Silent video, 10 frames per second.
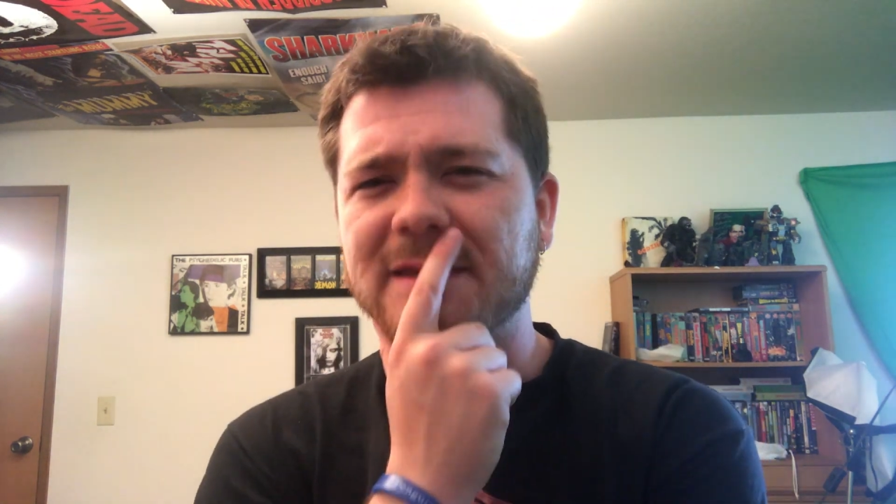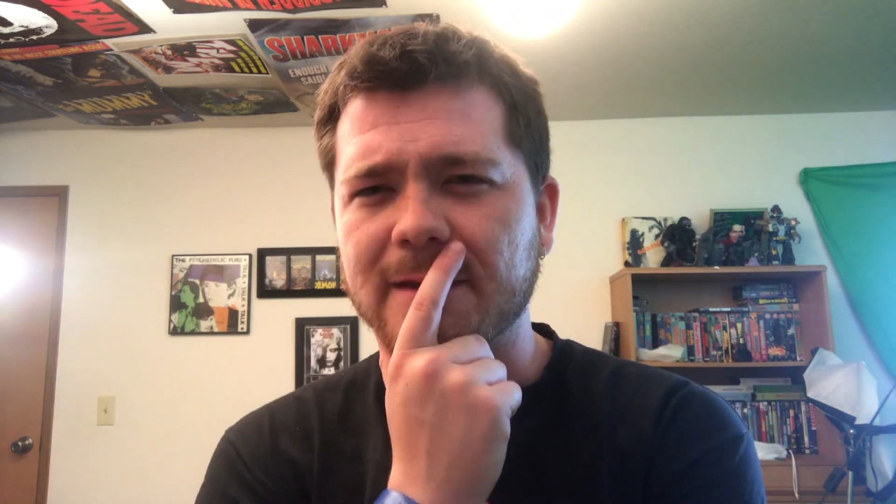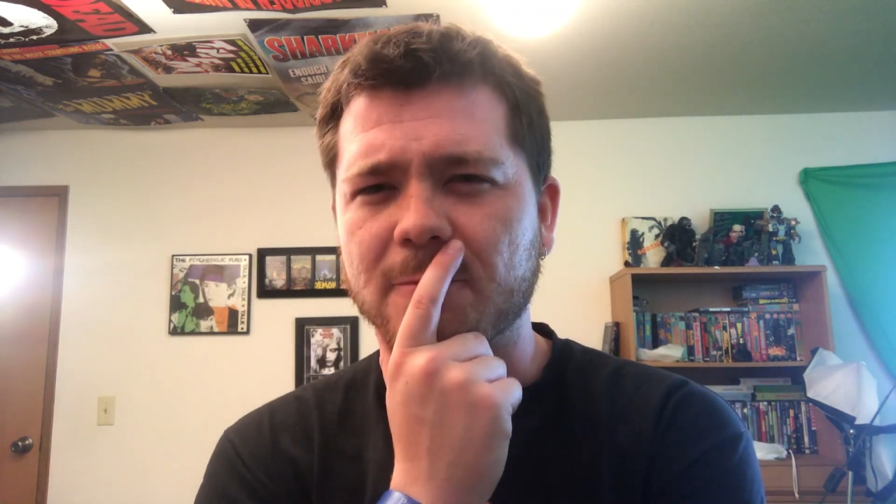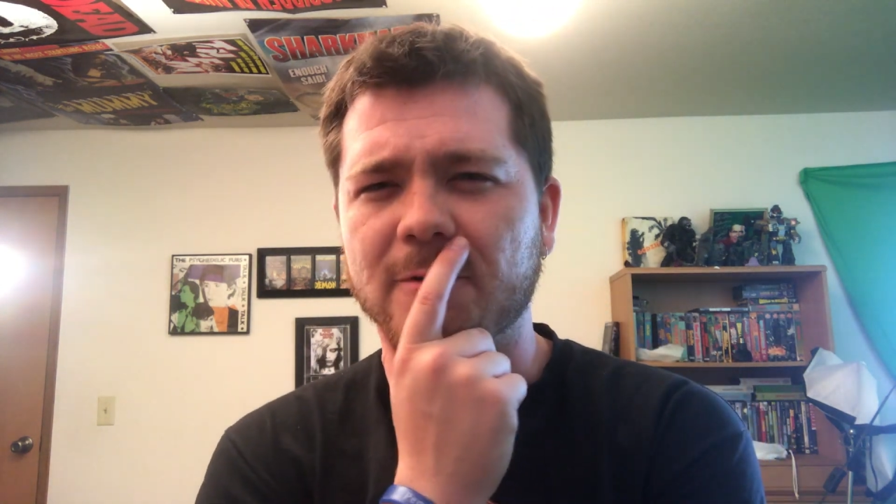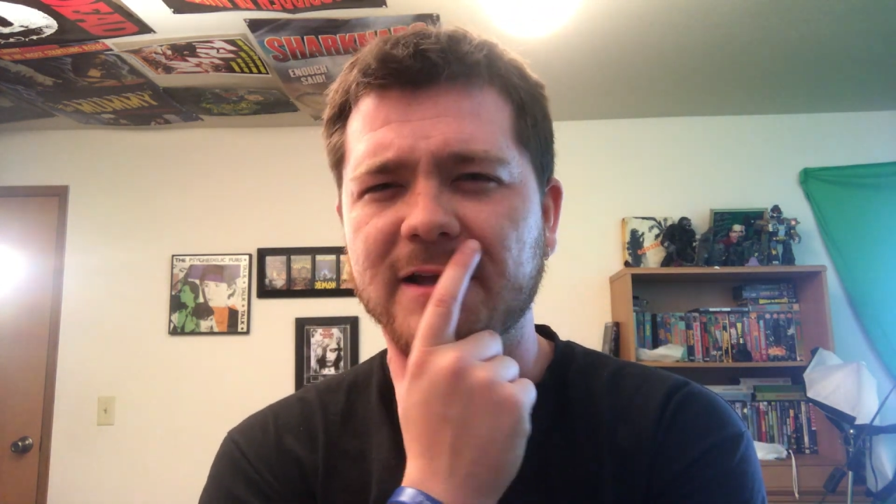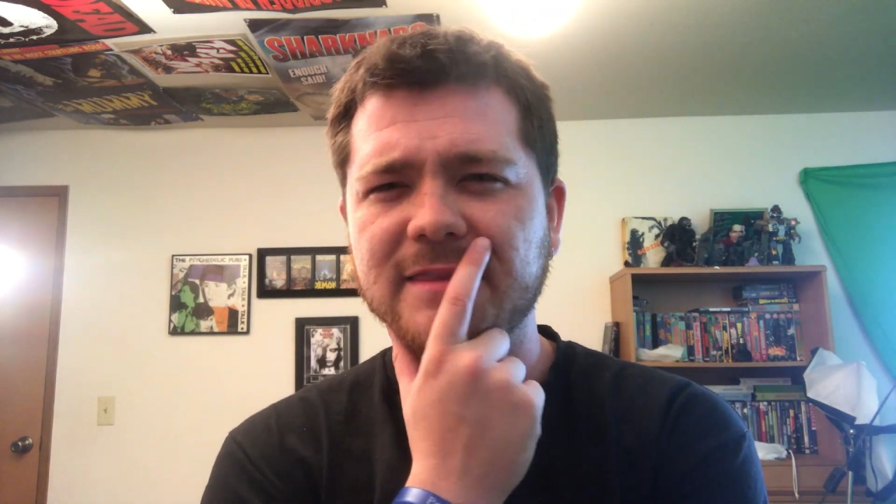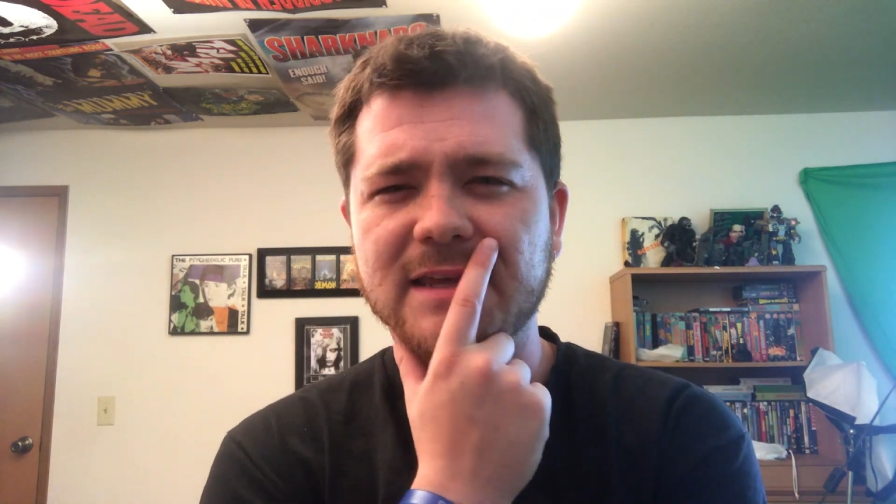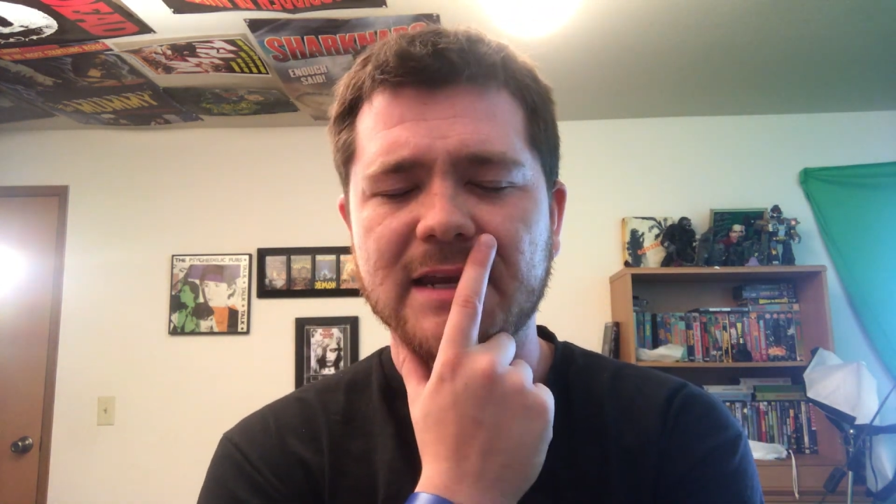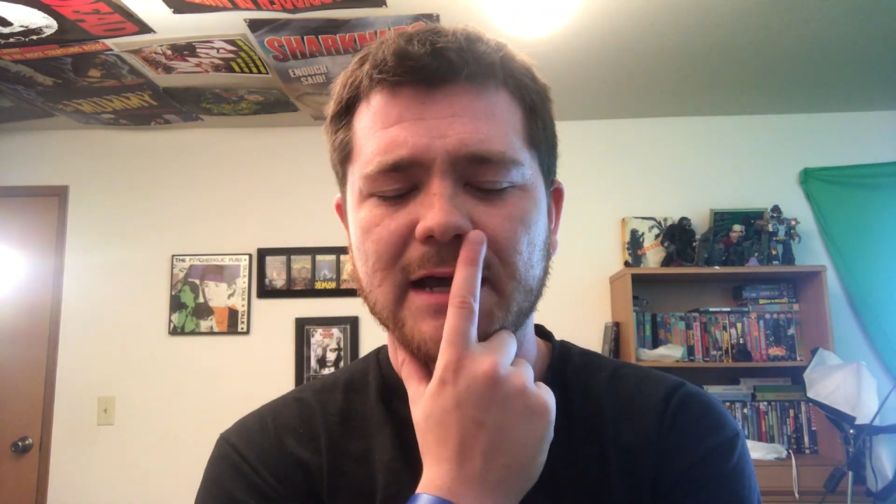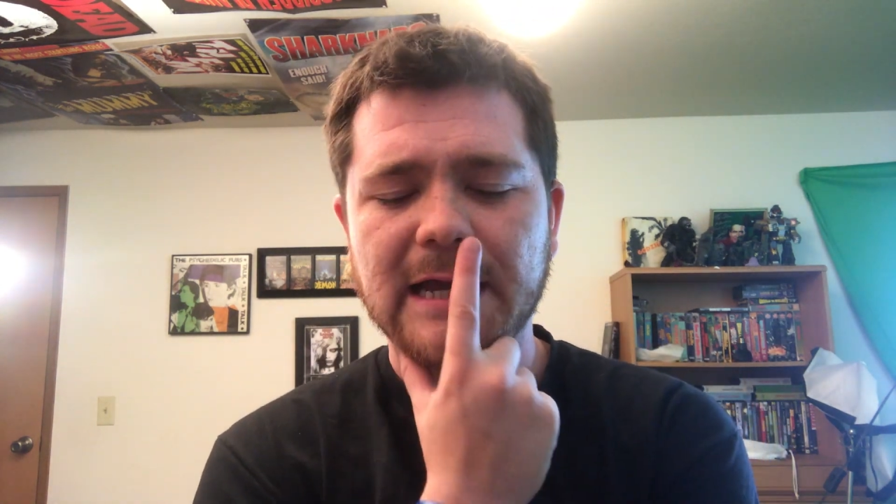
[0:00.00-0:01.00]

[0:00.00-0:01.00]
pick one that